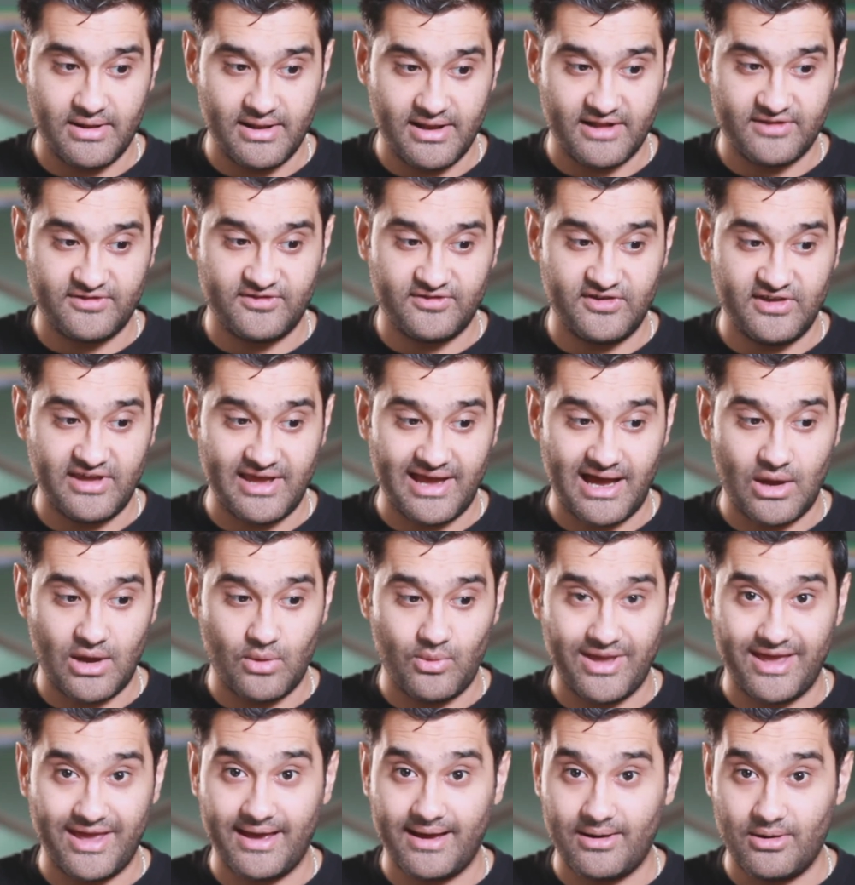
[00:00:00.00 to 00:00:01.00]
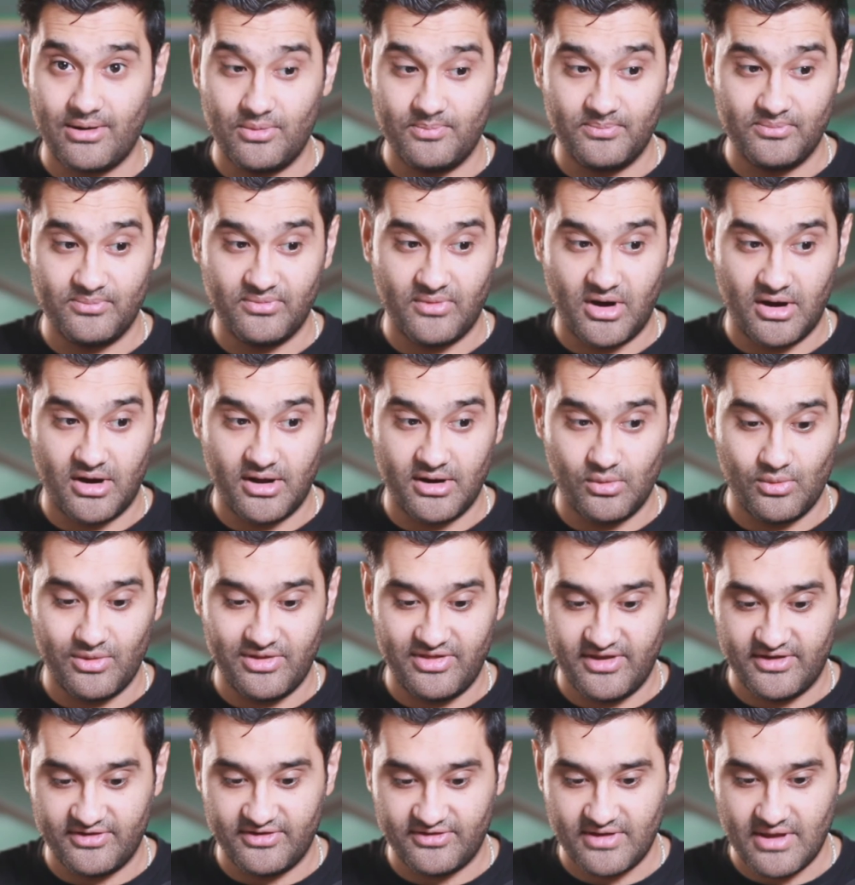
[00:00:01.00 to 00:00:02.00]
Let's see how it come on with
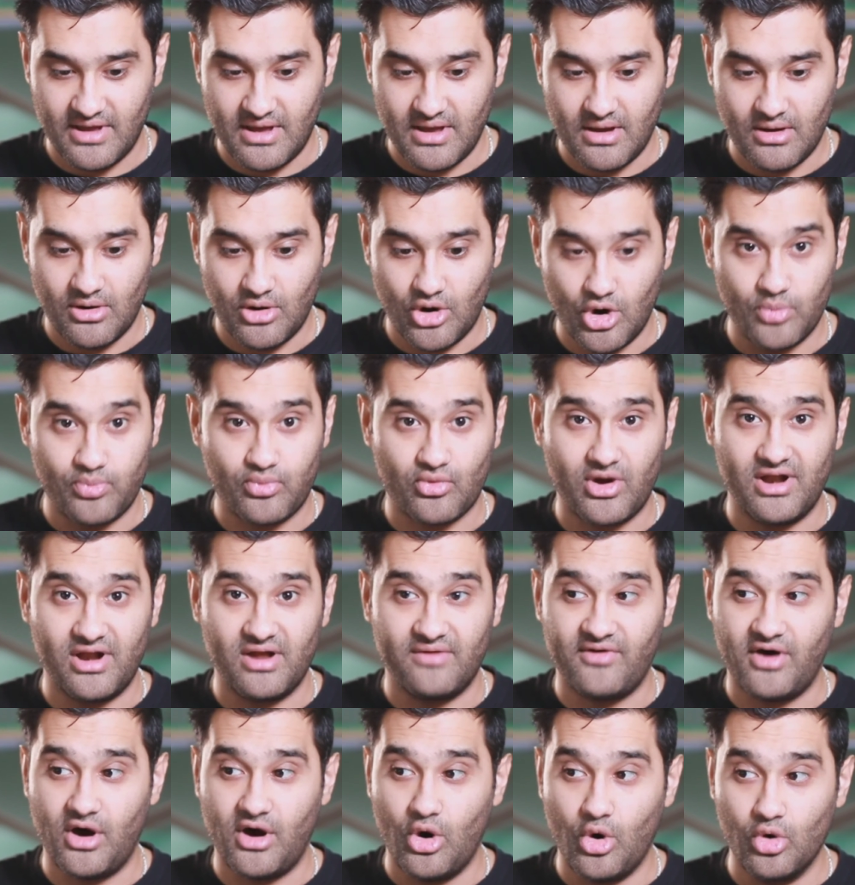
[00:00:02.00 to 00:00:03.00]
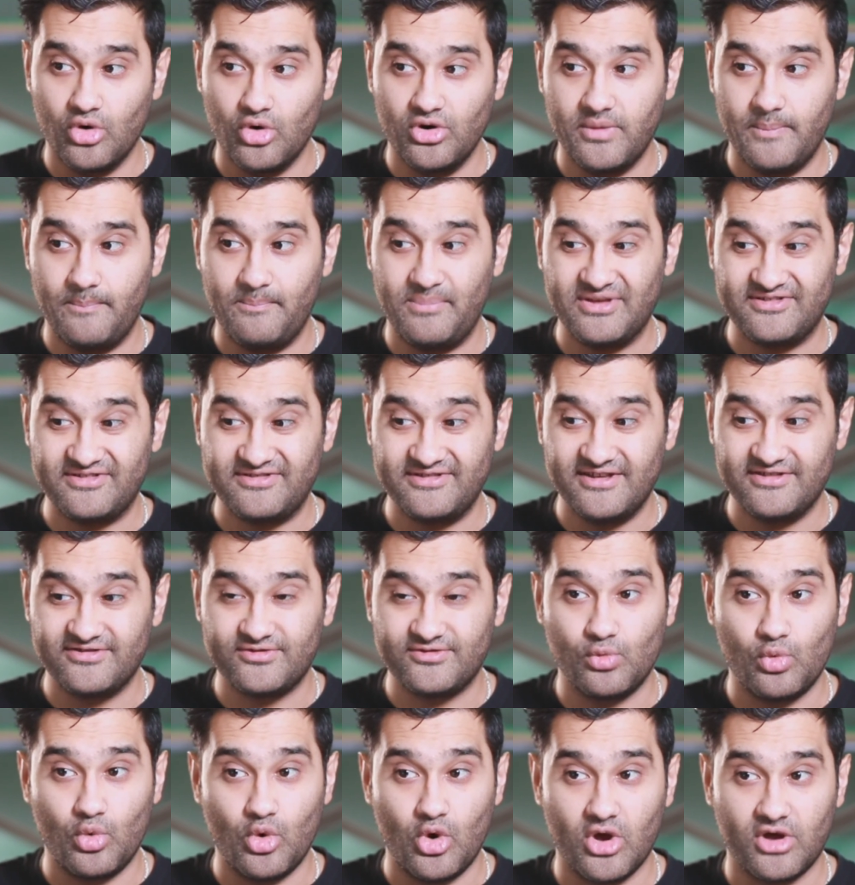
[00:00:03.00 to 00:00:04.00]
this upgrade of an old
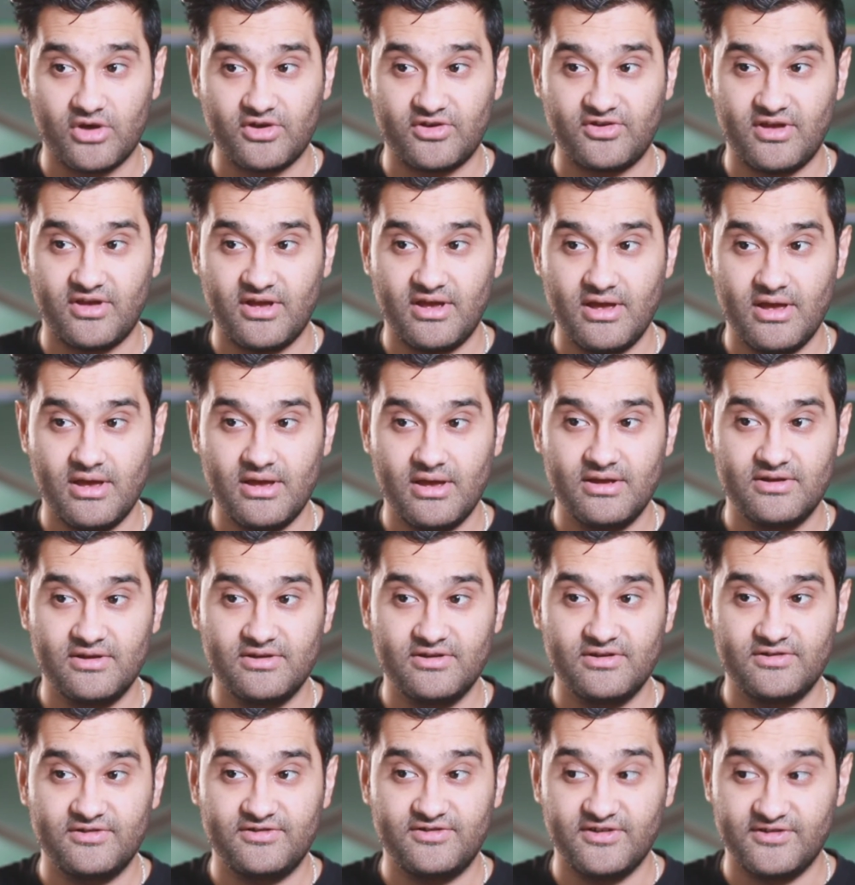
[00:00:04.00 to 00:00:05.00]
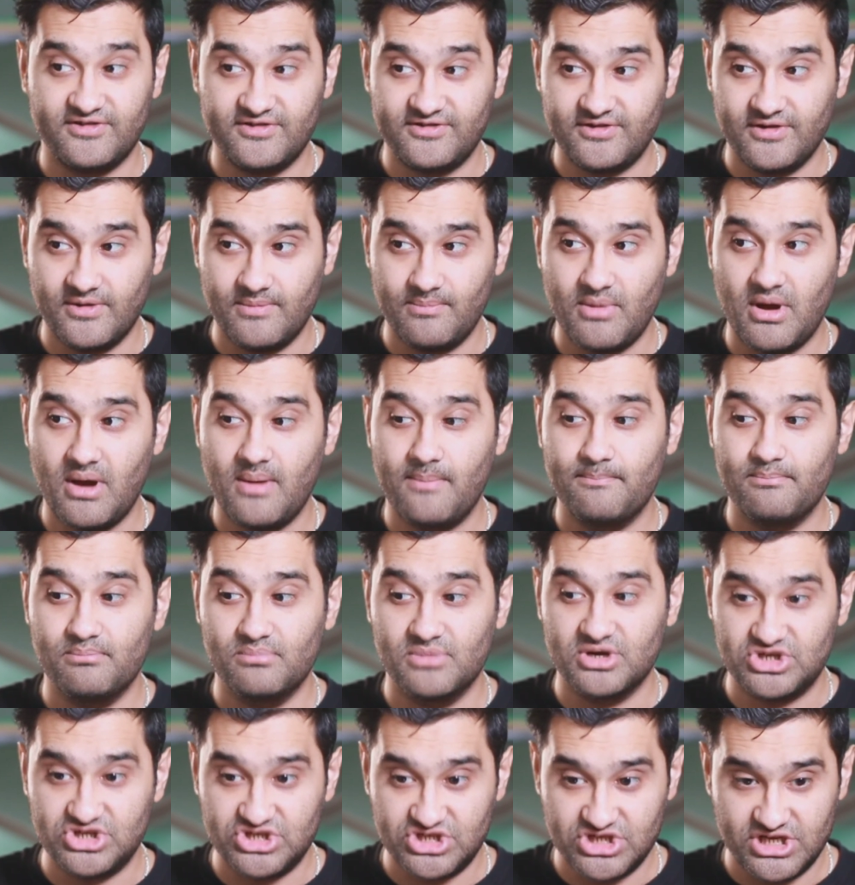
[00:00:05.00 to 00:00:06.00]
business work system
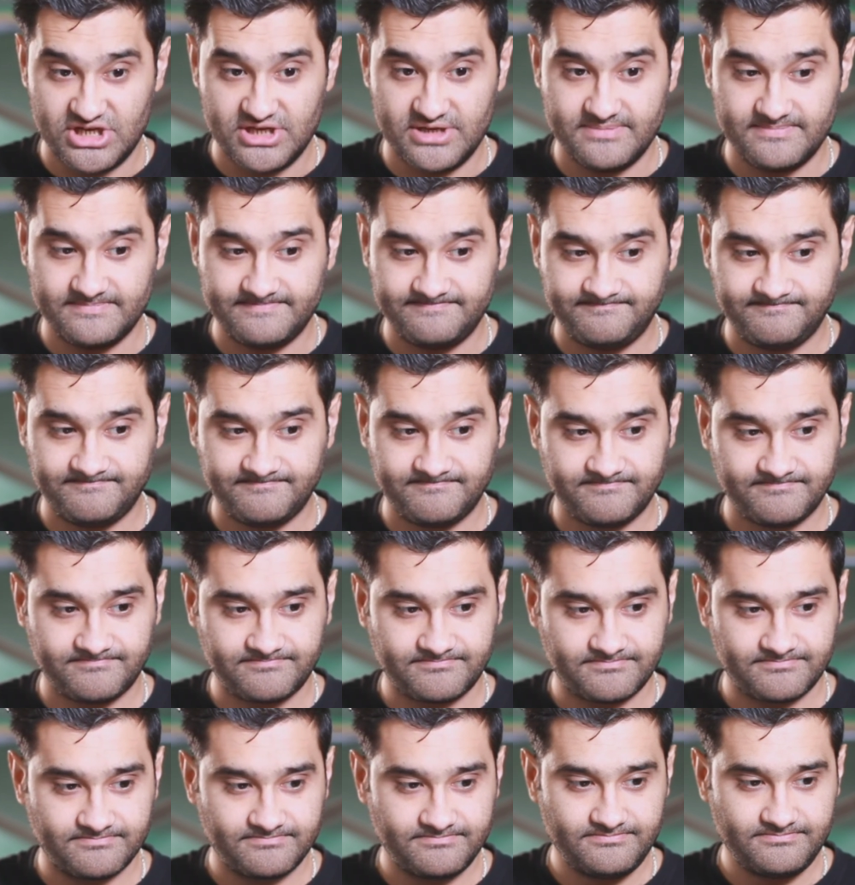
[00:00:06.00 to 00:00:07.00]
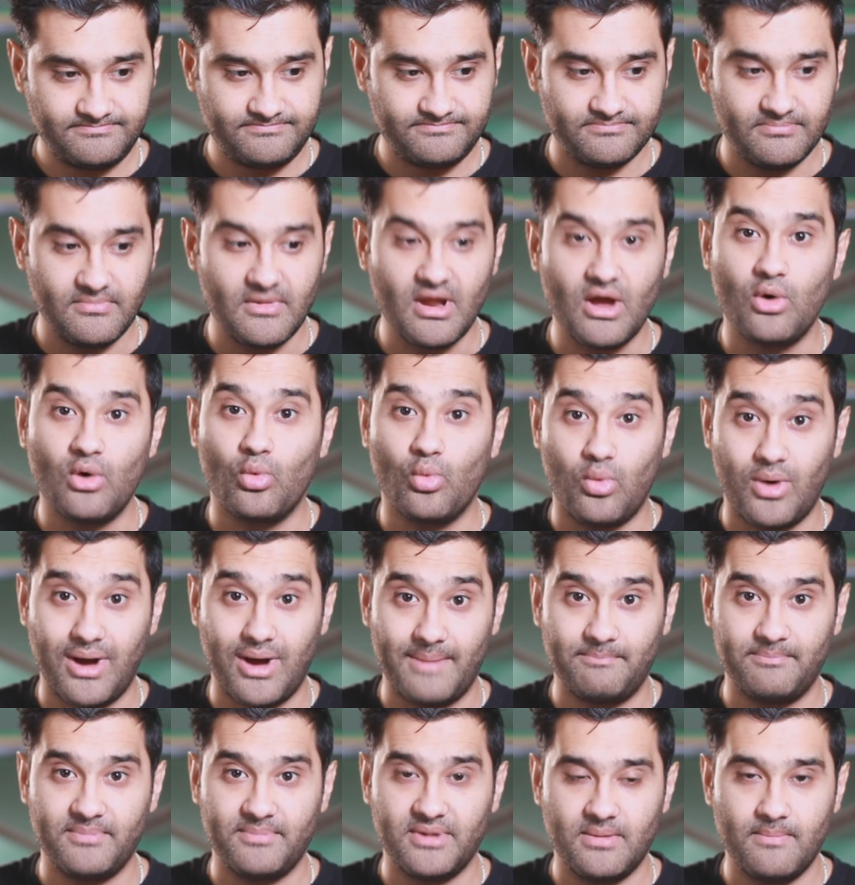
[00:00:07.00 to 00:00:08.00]
machine.
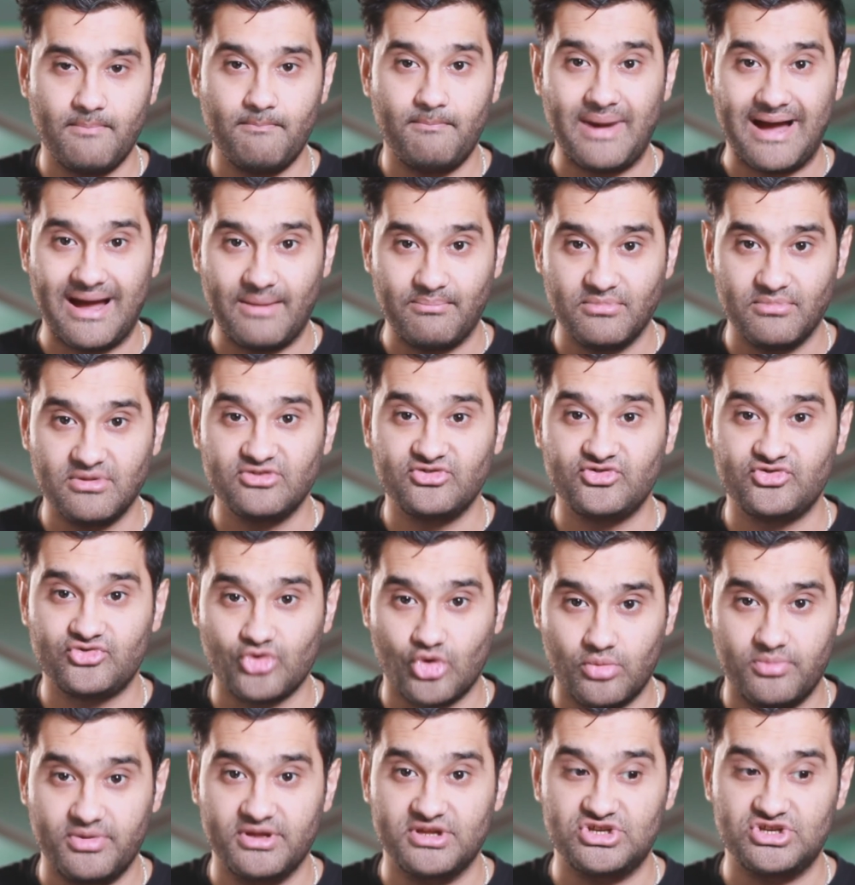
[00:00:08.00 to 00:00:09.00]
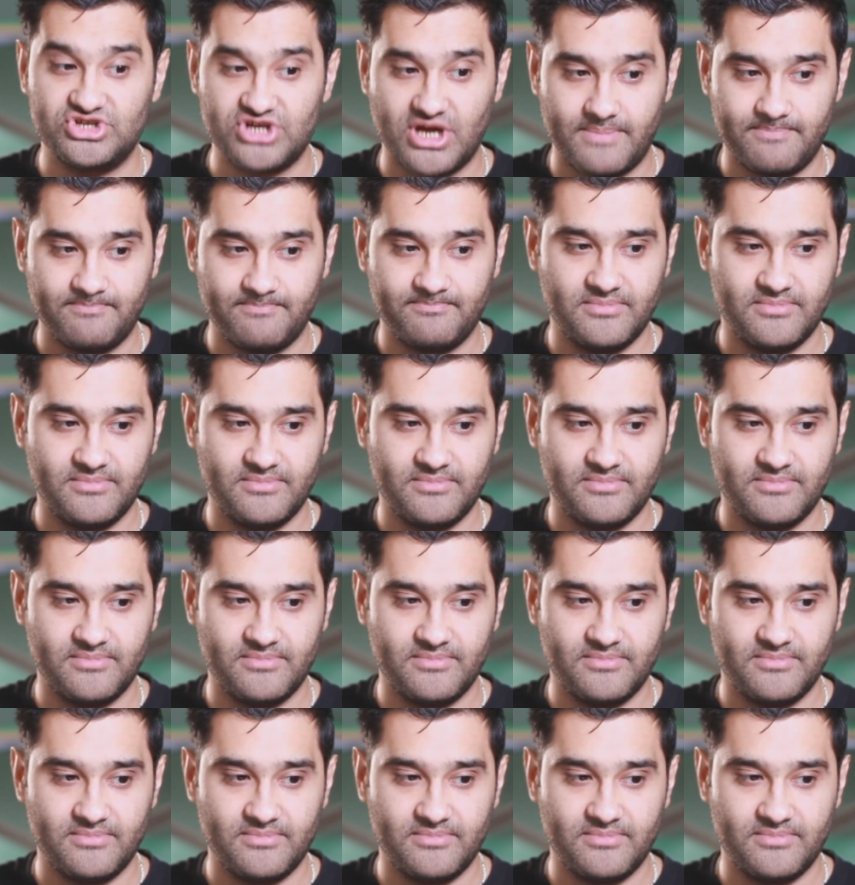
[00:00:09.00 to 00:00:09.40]
Wham bam, strawberry jam.